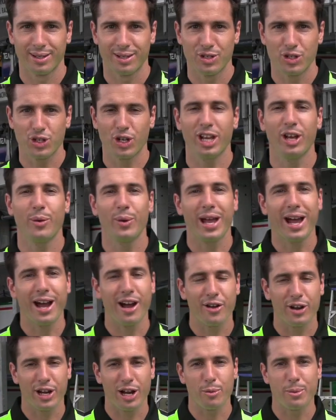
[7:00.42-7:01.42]
So here we
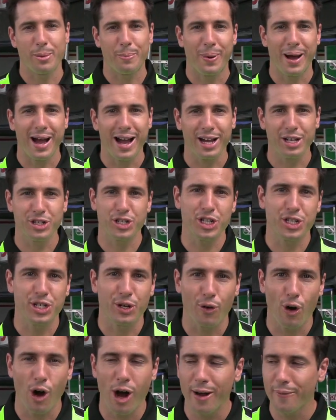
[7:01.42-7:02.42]
are at Albert Park, just
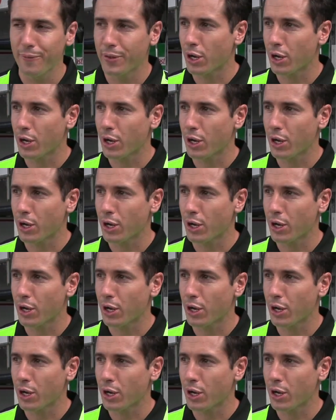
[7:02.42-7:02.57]
arrived.